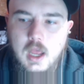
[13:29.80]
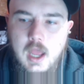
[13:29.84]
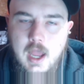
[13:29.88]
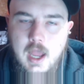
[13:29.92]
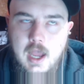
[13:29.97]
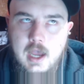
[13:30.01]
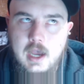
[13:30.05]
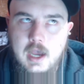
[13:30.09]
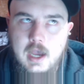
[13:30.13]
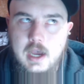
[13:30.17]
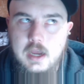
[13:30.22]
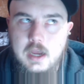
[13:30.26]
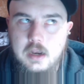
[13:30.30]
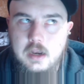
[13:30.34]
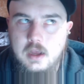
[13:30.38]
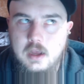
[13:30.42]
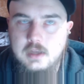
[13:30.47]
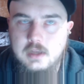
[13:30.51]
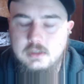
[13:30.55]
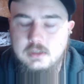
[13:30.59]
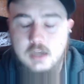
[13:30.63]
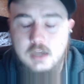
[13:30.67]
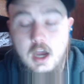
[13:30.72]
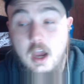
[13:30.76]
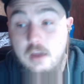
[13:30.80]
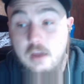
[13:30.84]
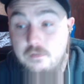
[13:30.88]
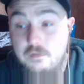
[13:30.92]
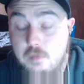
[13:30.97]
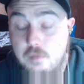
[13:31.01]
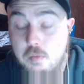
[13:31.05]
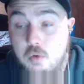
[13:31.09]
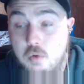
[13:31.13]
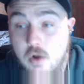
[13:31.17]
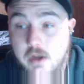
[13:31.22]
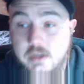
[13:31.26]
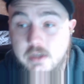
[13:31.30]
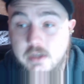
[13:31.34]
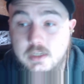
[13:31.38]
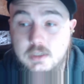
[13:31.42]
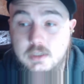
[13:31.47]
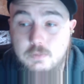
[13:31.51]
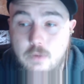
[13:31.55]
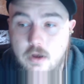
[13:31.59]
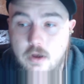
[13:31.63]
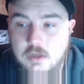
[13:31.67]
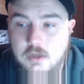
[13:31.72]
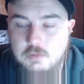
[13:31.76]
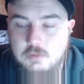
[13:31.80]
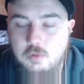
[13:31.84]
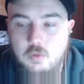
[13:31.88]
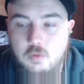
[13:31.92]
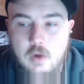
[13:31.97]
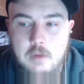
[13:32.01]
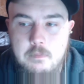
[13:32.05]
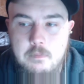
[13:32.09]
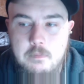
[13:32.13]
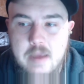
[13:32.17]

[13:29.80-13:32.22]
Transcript: at as high of a price as possible, right?